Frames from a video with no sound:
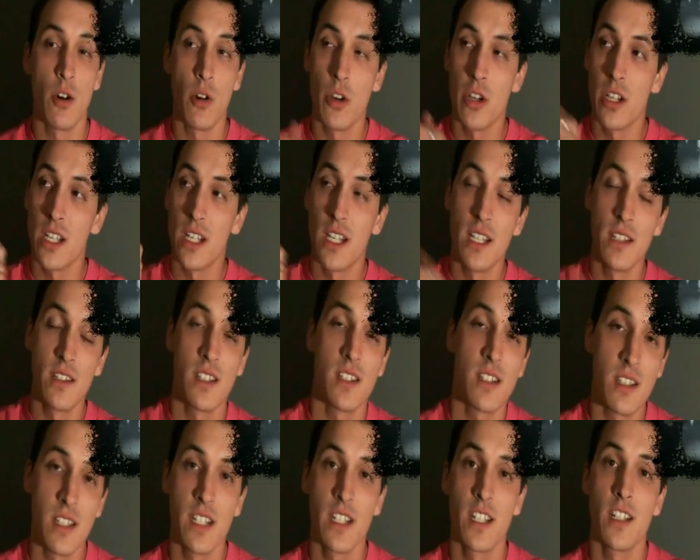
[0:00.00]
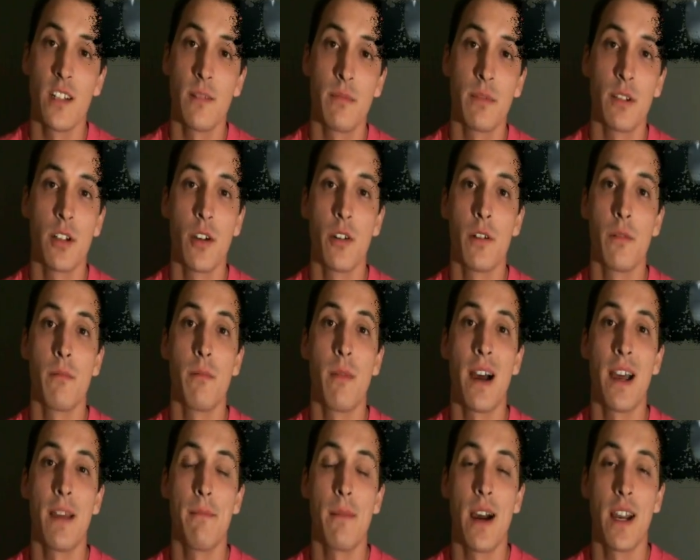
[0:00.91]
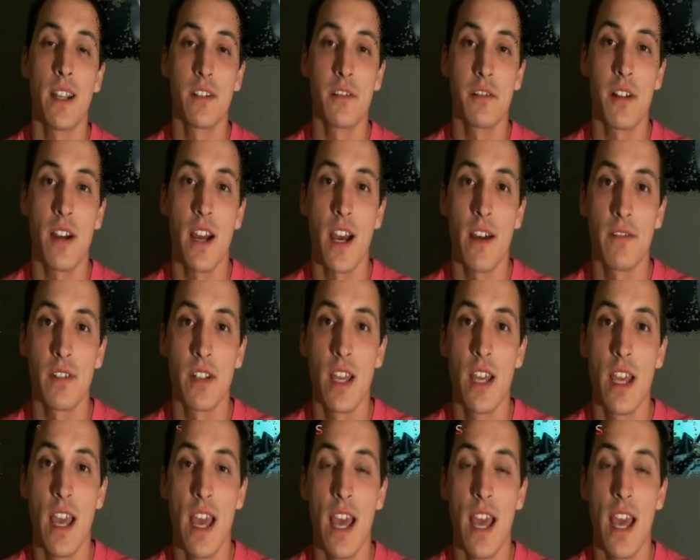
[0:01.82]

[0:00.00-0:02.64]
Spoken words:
or you can hit this link up and go to My Minecraft,